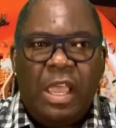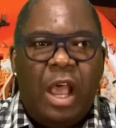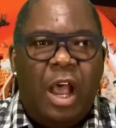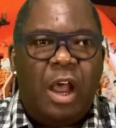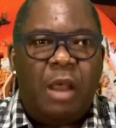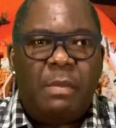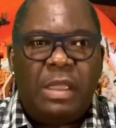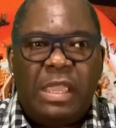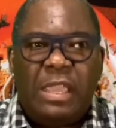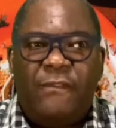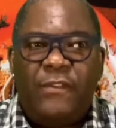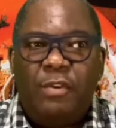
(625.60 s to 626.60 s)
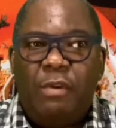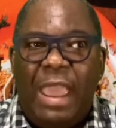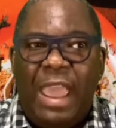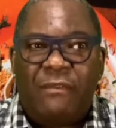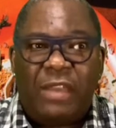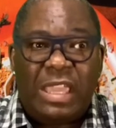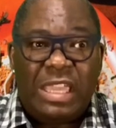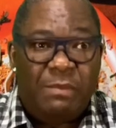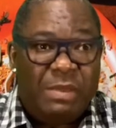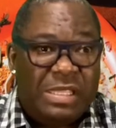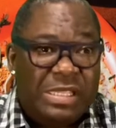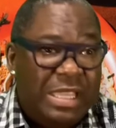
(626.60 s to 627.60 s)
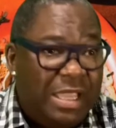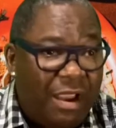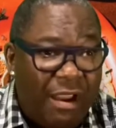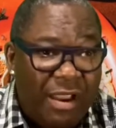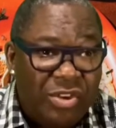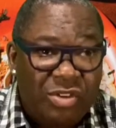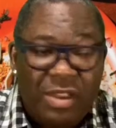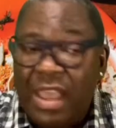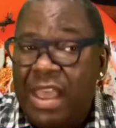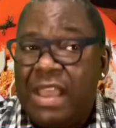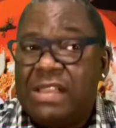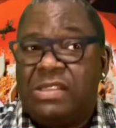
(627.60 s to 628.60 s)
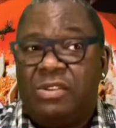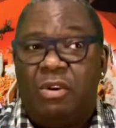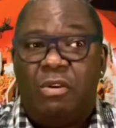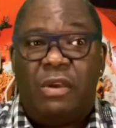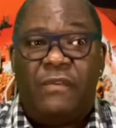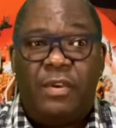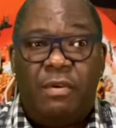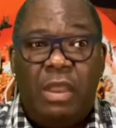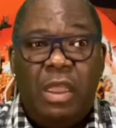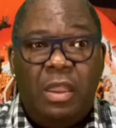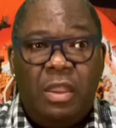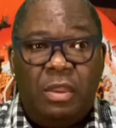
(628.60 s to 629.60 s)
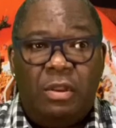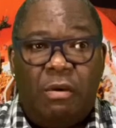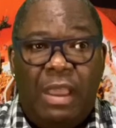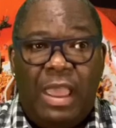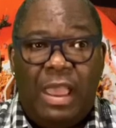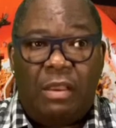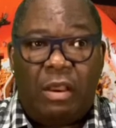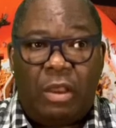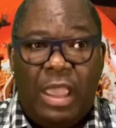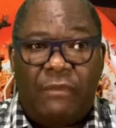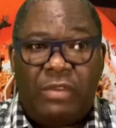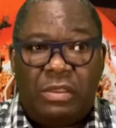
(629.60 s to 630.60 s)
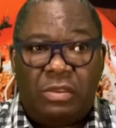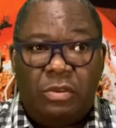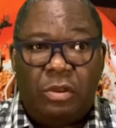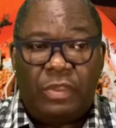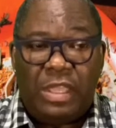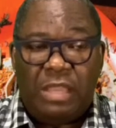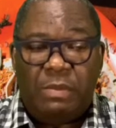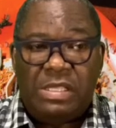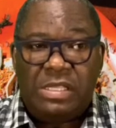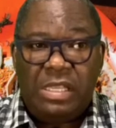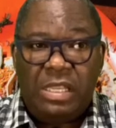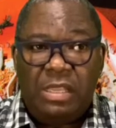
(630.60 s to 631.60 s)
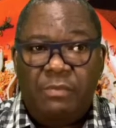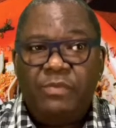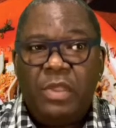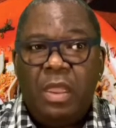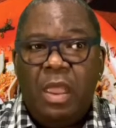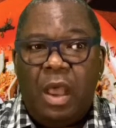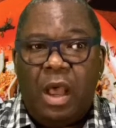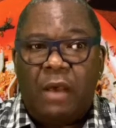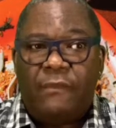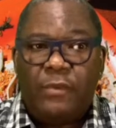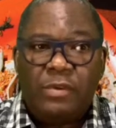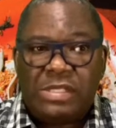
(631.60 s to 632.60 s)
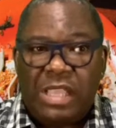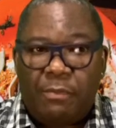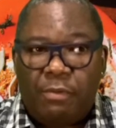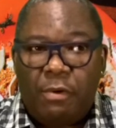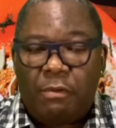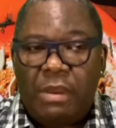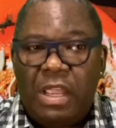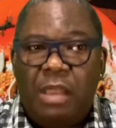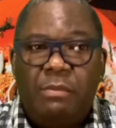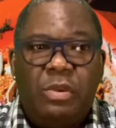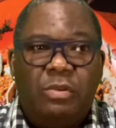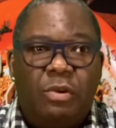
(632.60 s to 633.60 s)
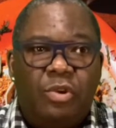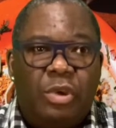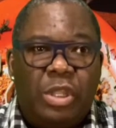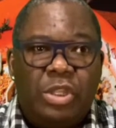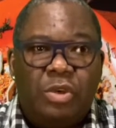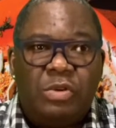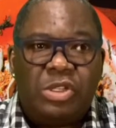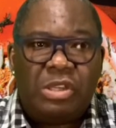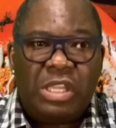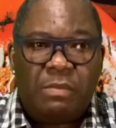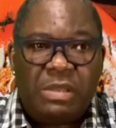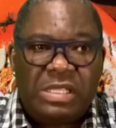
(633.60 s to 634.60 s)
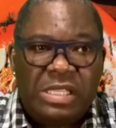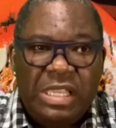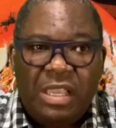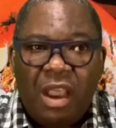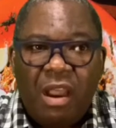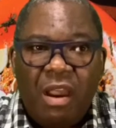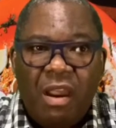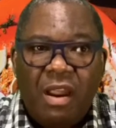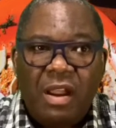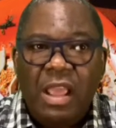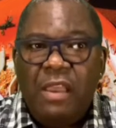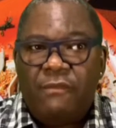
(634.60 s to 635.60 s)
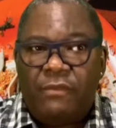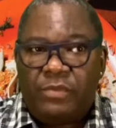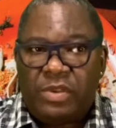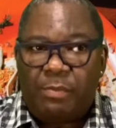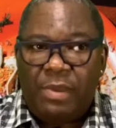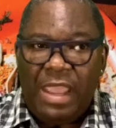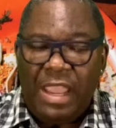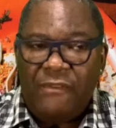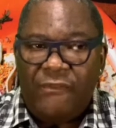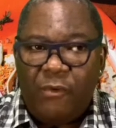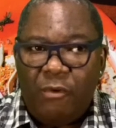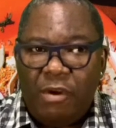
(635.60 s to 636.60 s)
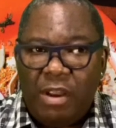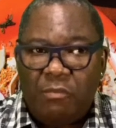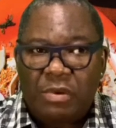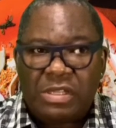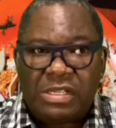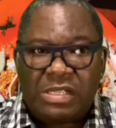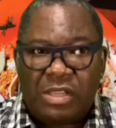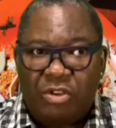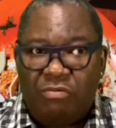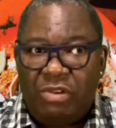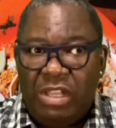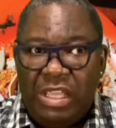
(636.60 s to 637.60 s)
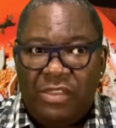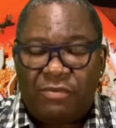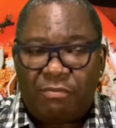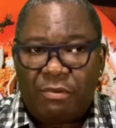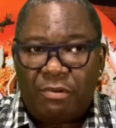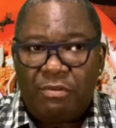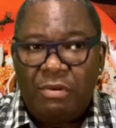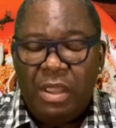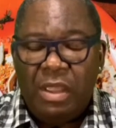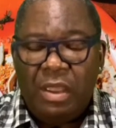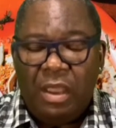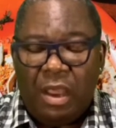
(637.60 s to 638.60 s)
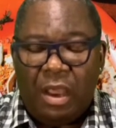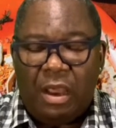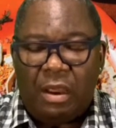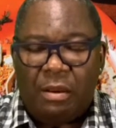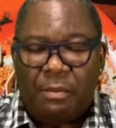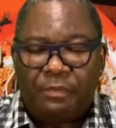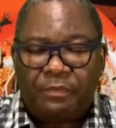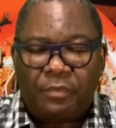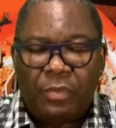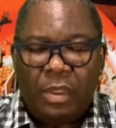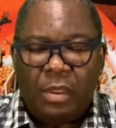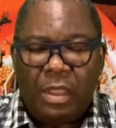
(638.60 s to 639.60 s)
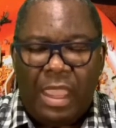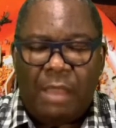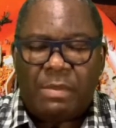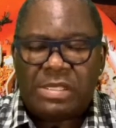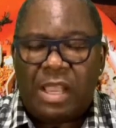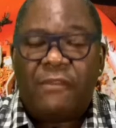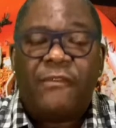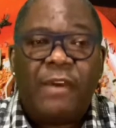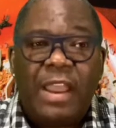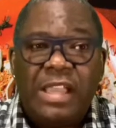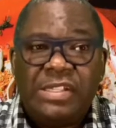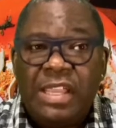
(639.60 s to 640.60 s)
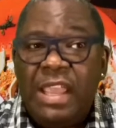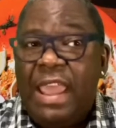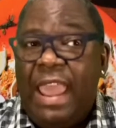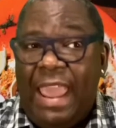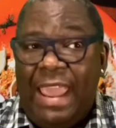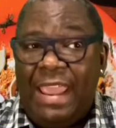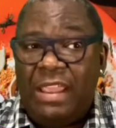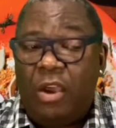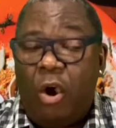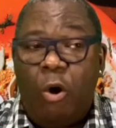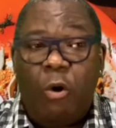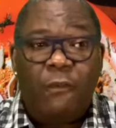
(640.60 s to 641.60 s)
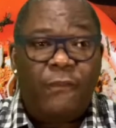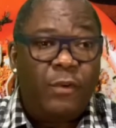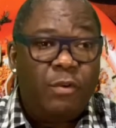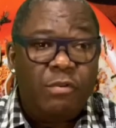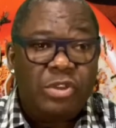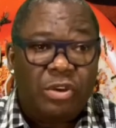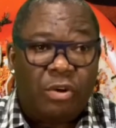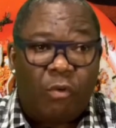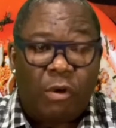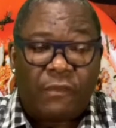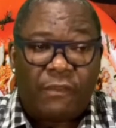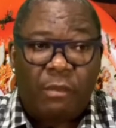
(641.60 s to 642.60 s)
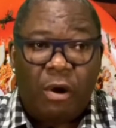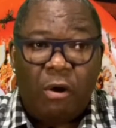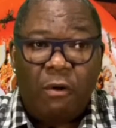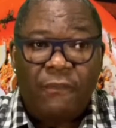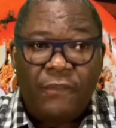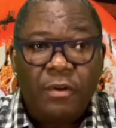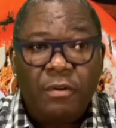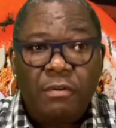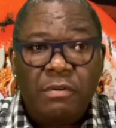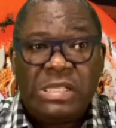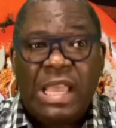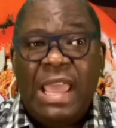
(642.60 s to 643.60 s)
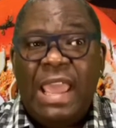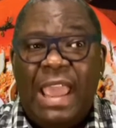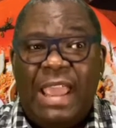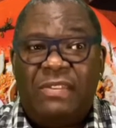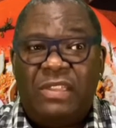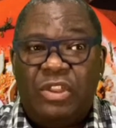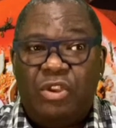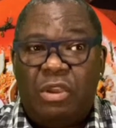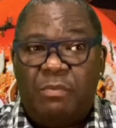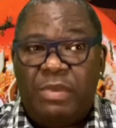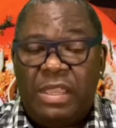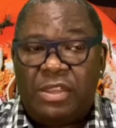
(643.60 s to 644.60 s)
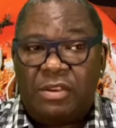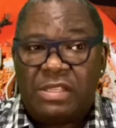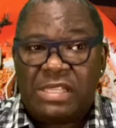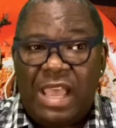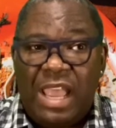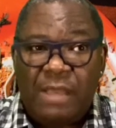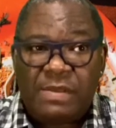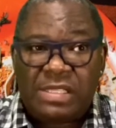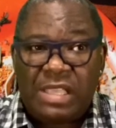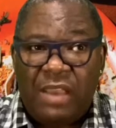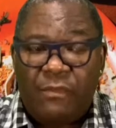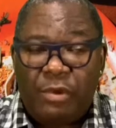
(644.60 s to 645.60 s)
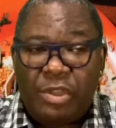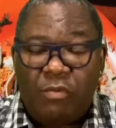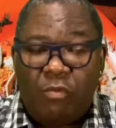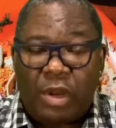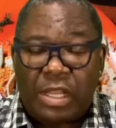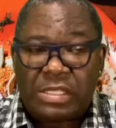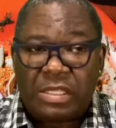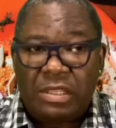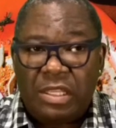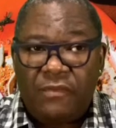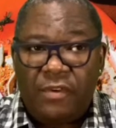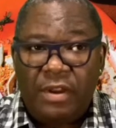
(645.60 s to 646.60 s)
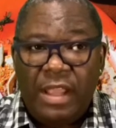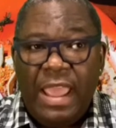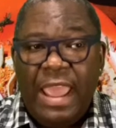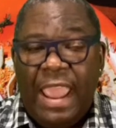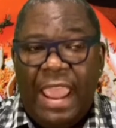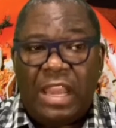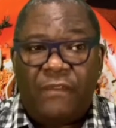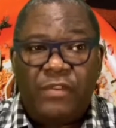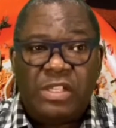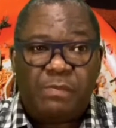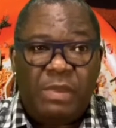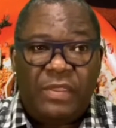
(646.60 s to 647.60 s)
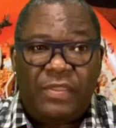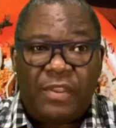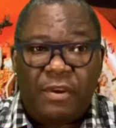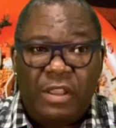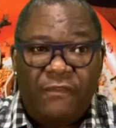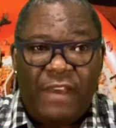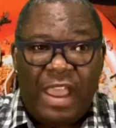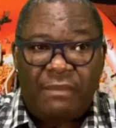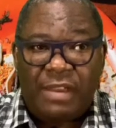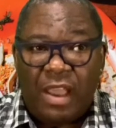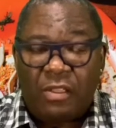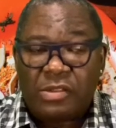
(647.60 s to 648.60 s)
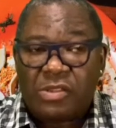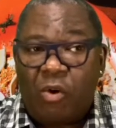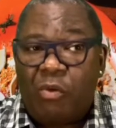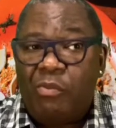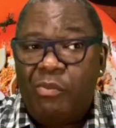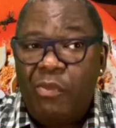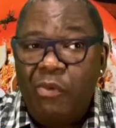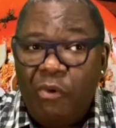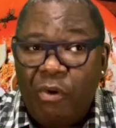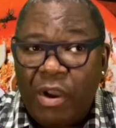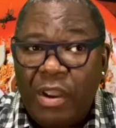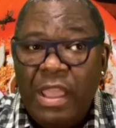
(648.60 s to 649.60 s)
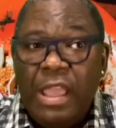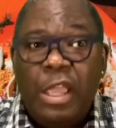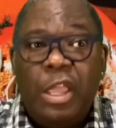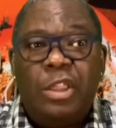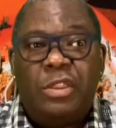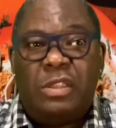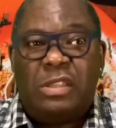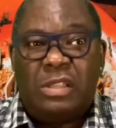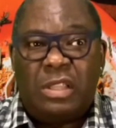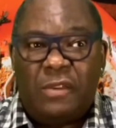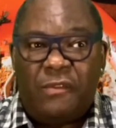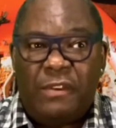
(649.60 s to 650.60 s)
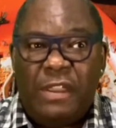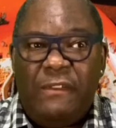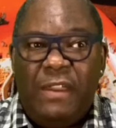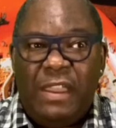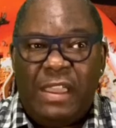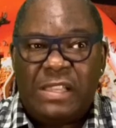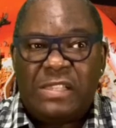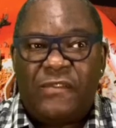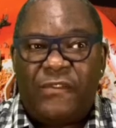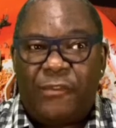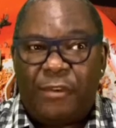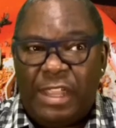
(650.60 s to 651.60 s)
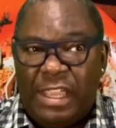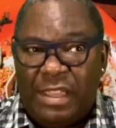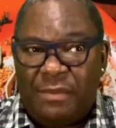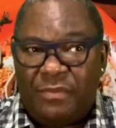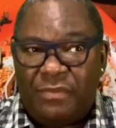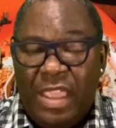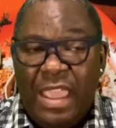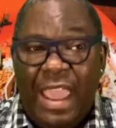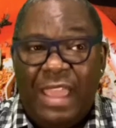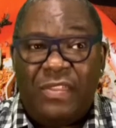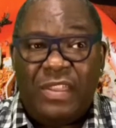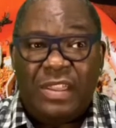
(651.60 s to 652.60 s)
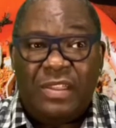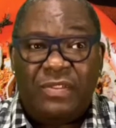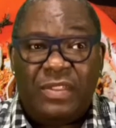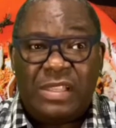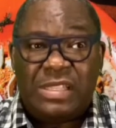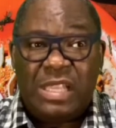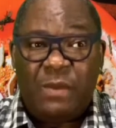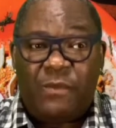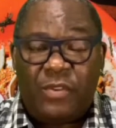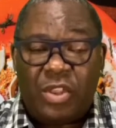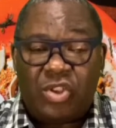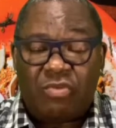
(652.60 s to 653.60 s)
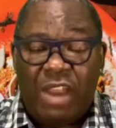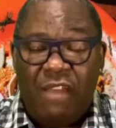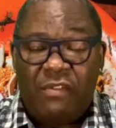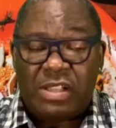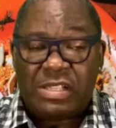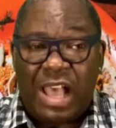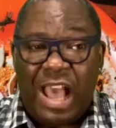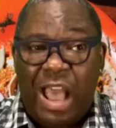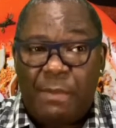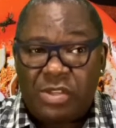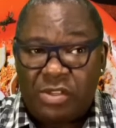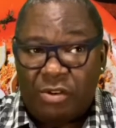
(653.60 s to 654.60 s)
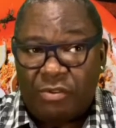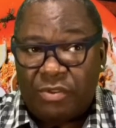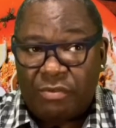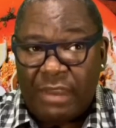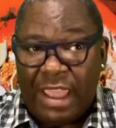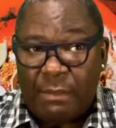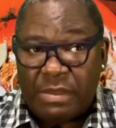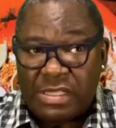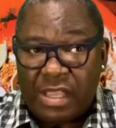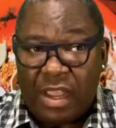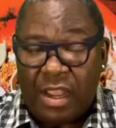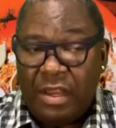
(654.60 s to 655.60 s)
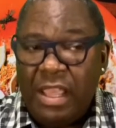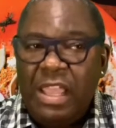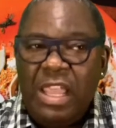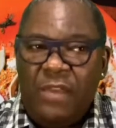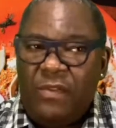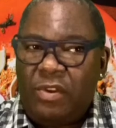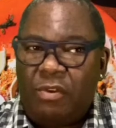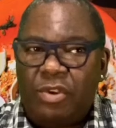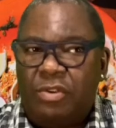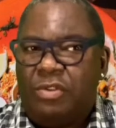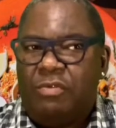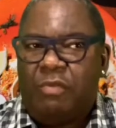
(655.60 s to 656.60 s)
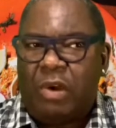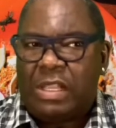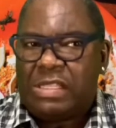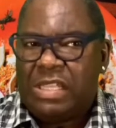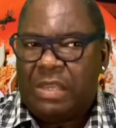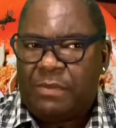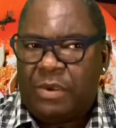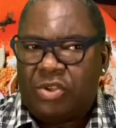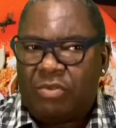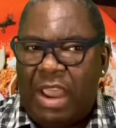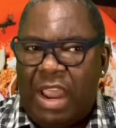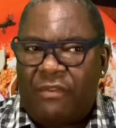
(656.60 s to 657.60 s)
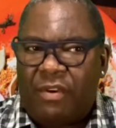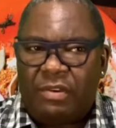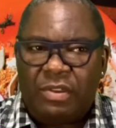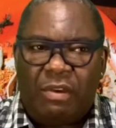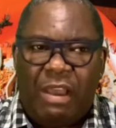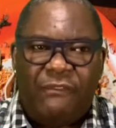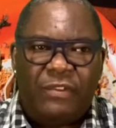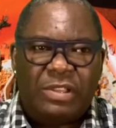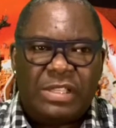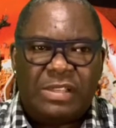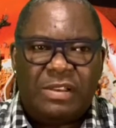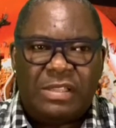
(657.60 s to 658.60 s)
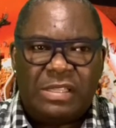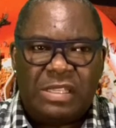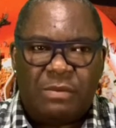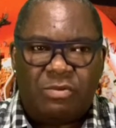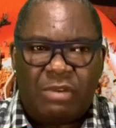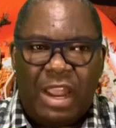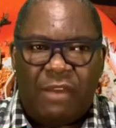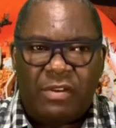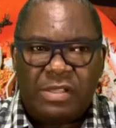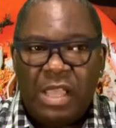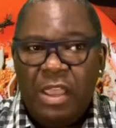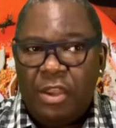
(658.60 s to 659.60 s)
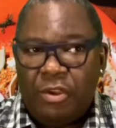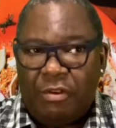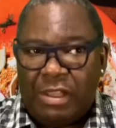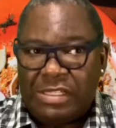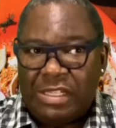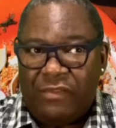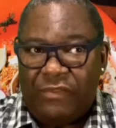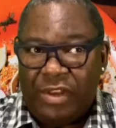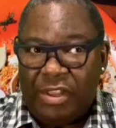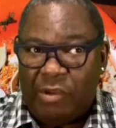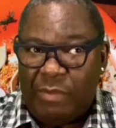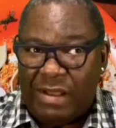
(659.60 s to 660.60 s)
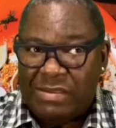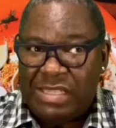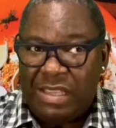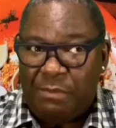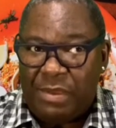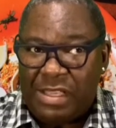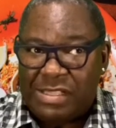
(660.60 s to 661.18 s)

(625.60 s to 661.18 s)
um, if you have an EBT card, you guys, you know, if you, you know, have, have you know, the EBT uh, food stamp program, you know, you can use your EBT card to pay for it, which is unique through um, Amazon Fresh and Whole Foods. You can order from Whole Foods, and then you can pick your time slot when you want it delivered. And if you spend $35 or more, the delivery is free. And then the tip for the driver is optional through Amazon, even though you do want to tip your driver. You know, I feel it's good to tip drivers. You know, I did a video about tipping,